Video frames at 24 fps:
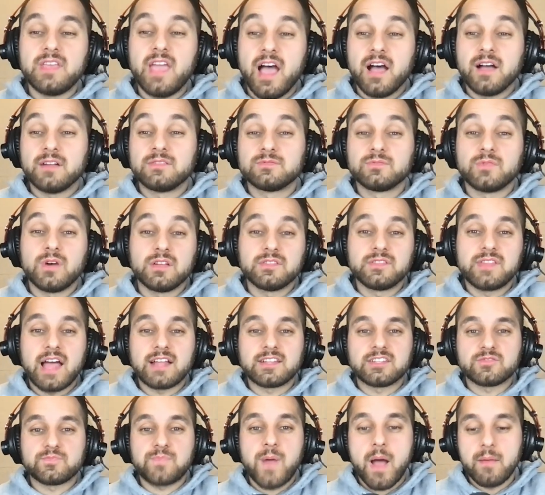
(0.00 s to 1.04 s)
Yeah, well,
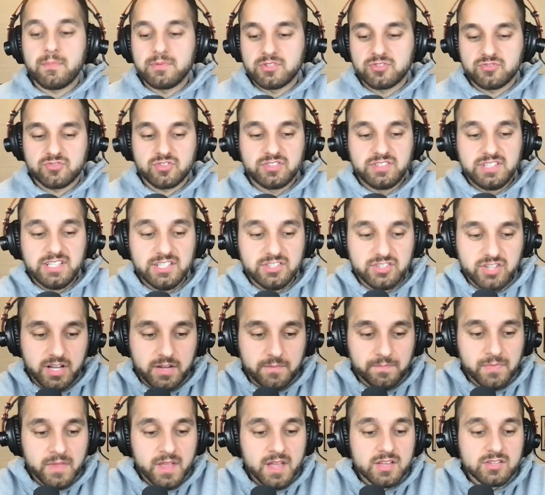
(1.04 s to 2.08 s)
that's probably strategic.
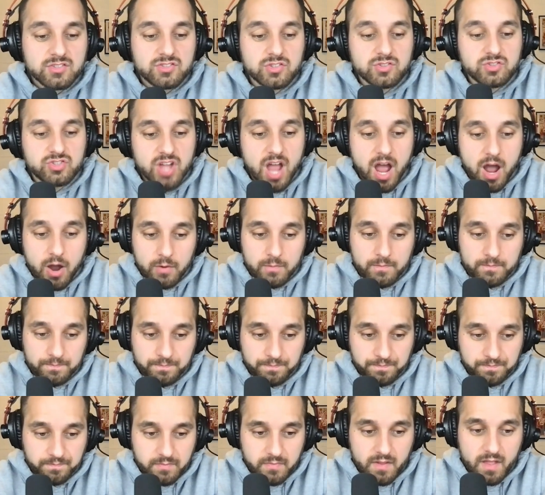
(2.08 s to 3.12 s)
So, Joe,
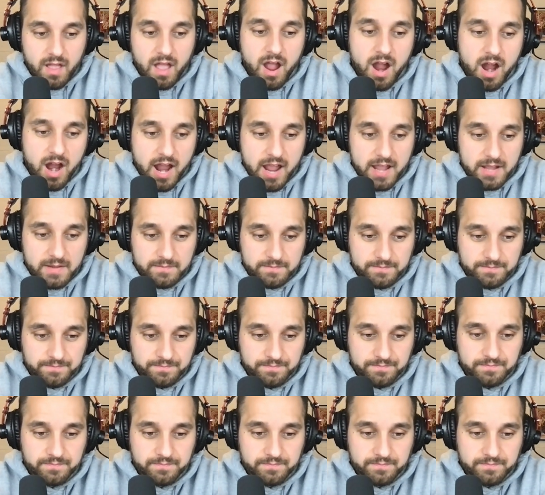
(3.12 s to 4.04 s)
all right.